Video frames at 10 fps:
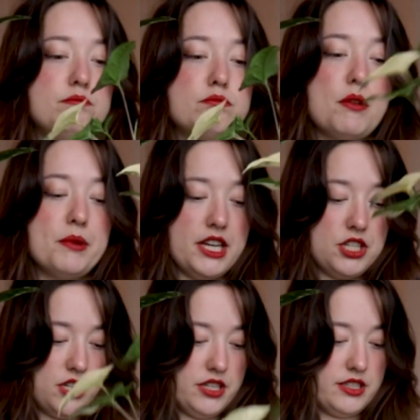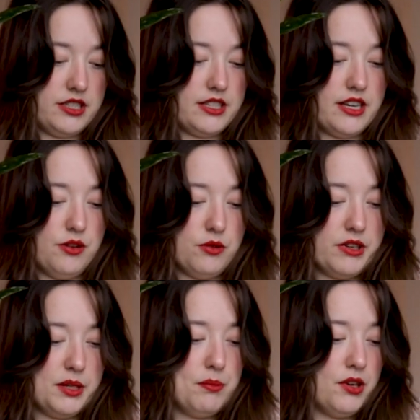propagations that are
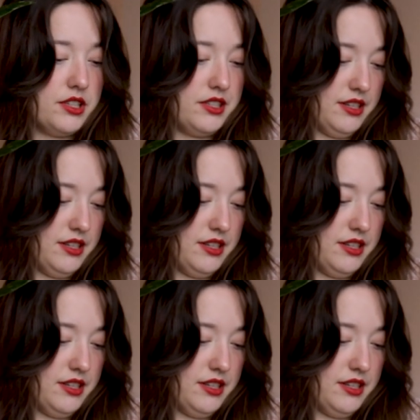already potted